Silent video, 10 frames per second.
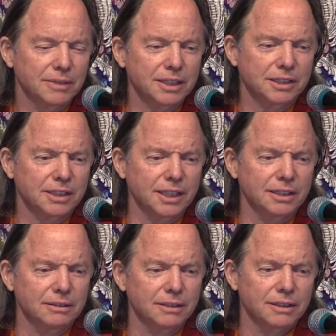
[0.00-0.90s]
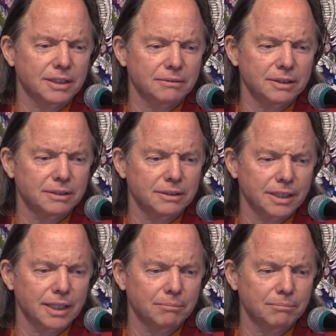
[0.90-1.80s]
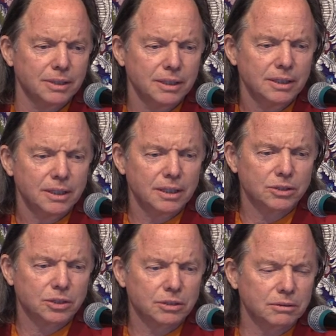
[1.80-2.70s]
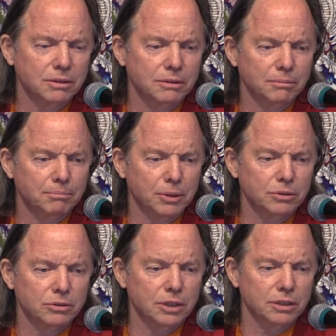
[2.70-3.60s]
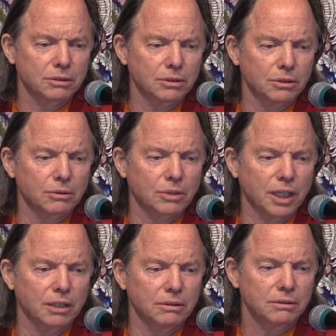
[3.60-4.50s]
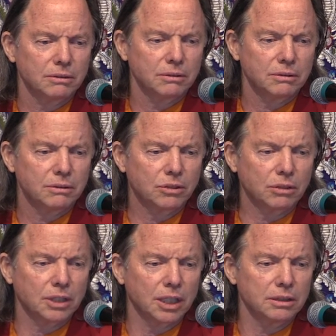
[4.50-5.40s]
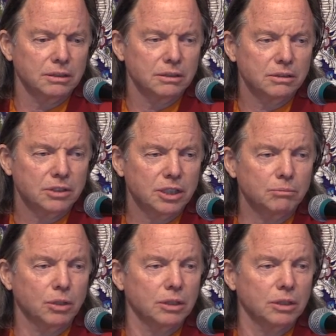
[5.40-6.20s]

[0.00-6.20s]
Let's say you are giving to them a churro, ponchik, youtiao, donut, Tim